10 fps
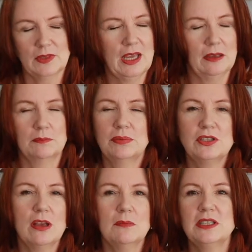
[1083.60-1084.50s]
yeah,
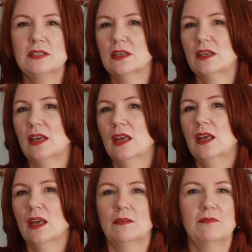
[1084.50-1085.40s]
pyjamas,
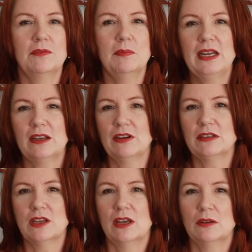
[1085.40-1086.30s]
and for milling
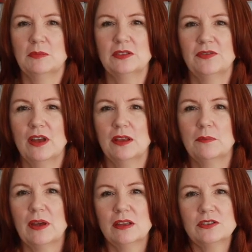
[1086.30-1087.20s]
around at home it's fine,
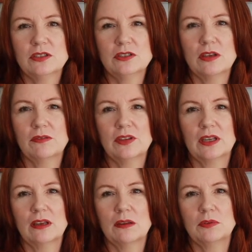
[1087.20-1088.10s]
but I just don't
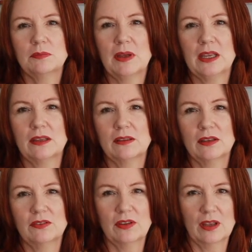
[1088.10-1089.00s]
think I would make
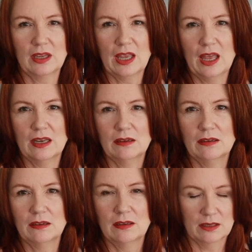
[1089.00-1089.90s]
this again
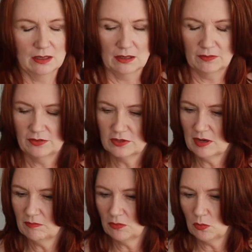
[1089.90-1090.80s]
for
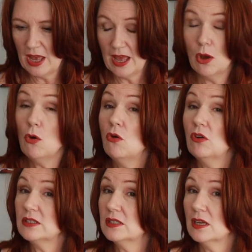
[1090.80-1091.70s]
general wear,
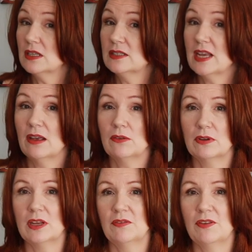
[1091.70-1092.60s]
or I'd size
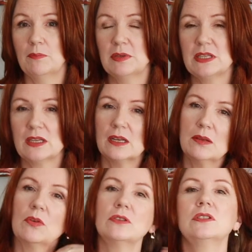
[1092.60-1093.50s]
down if I particularly
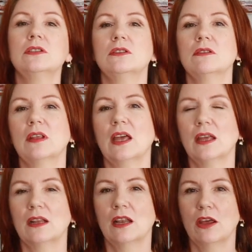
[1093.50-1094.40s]
wanted to do that
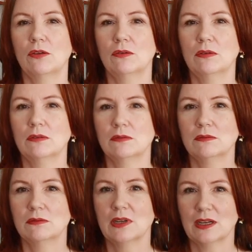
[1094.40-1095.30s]
low
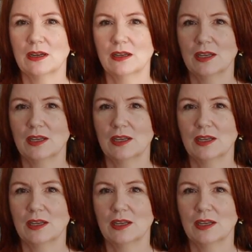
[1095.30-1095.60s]
neckline